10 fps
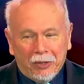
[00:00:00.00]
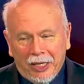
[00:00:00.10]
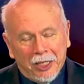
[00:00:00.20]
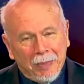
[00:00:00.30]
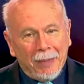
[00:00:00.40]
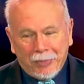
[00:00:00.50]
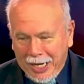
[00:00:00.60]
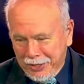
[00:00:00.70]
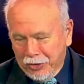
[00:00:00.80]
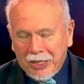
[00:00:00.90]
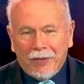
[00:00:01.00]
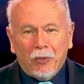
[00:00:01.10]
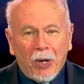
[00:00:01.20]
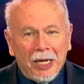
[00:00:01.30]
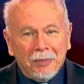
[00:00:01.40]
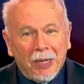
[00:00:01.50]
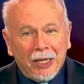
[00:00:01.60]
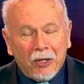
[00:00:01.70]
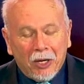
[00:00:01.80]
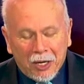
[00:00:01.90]
Okay, get baptized. You can have a ride in
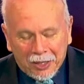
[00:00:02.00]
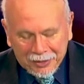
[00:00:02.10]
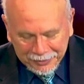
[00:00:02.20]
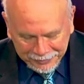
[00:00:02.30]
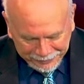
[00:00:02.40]
my car.